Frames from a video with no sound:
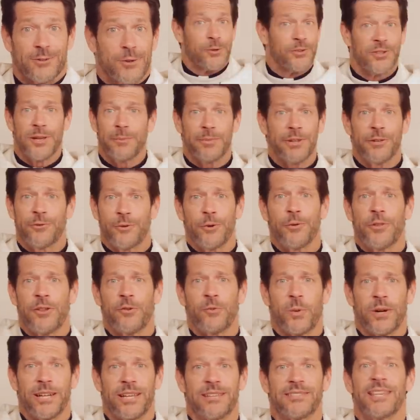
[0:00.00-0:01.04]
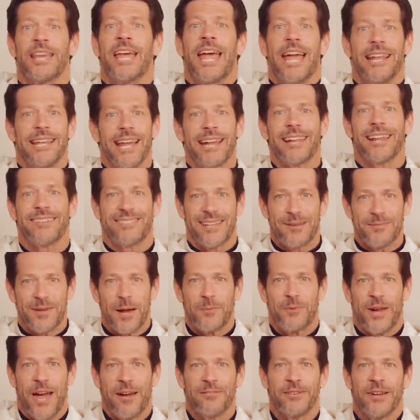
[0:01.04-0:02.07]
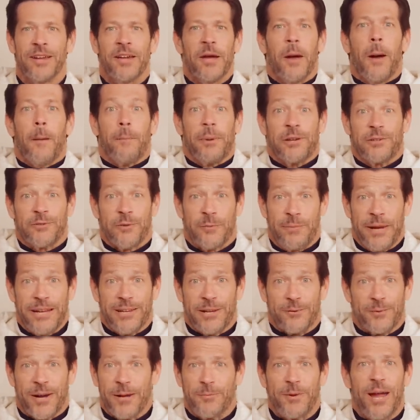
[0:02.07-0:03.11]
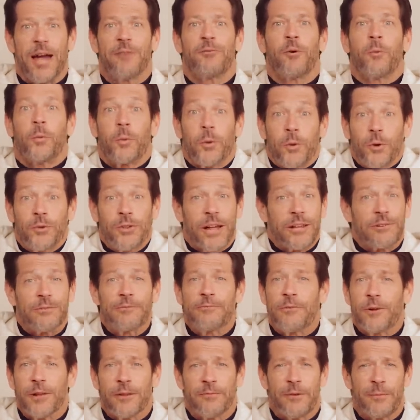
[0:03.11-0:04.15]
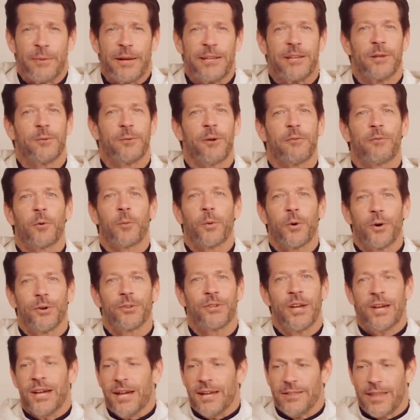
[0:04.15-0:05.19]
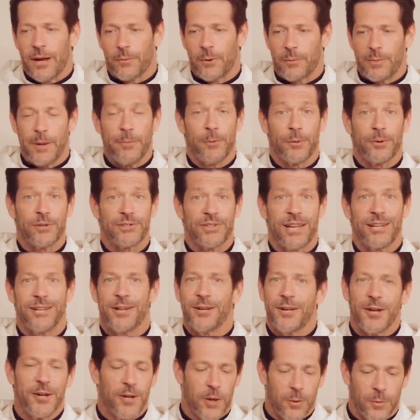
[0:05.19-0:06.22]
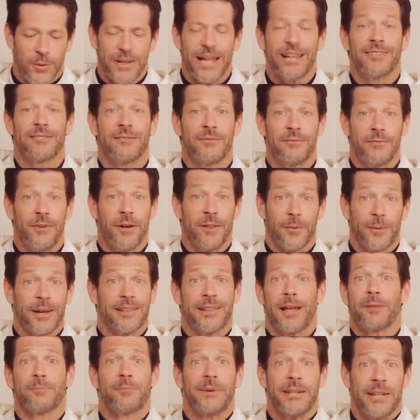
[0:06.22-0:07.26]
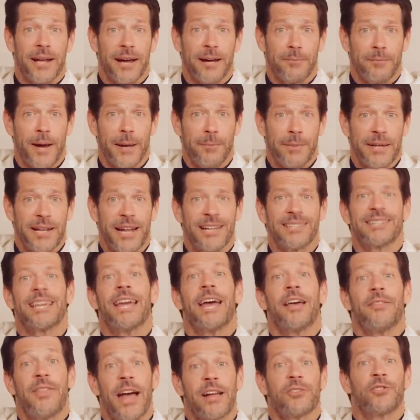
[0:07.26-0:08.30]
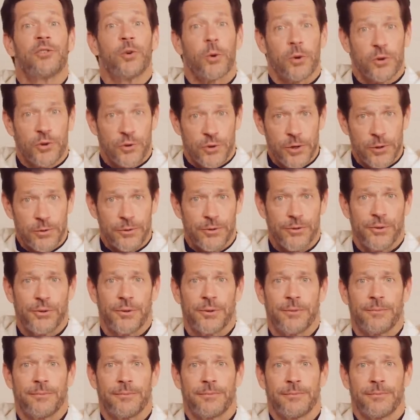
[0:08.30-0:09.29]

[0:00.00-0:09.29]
So simply truth is what is. And yet at the same time, we have a bunch of opinion, right? We have a world that's full of opinion. We have a world where people will say, no, well, that, Father Mike, might be nice. That's your truth.